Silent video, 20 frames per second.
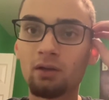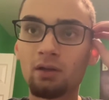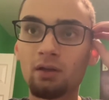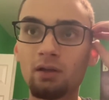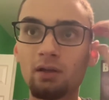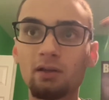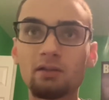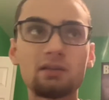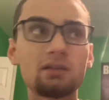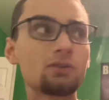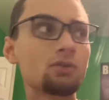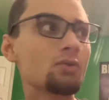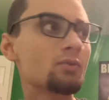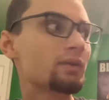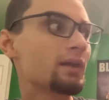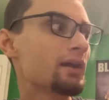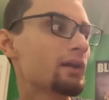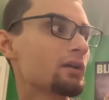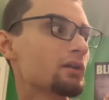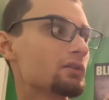It's like, who
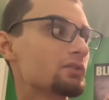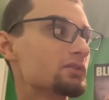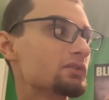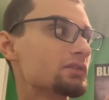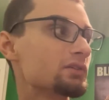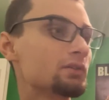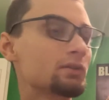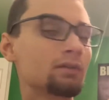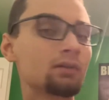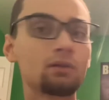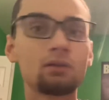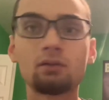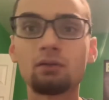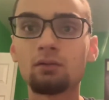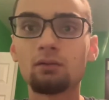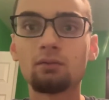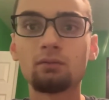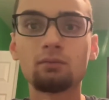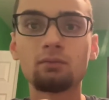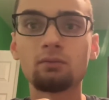cares?
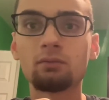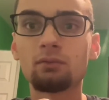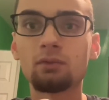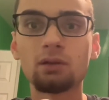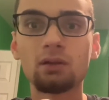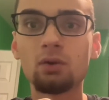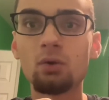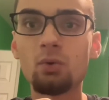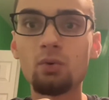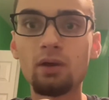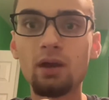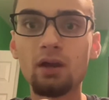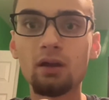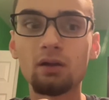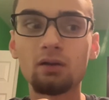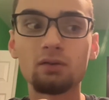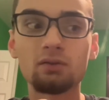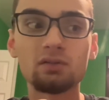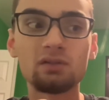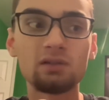Like, who
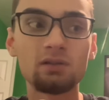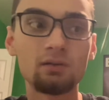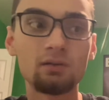cares?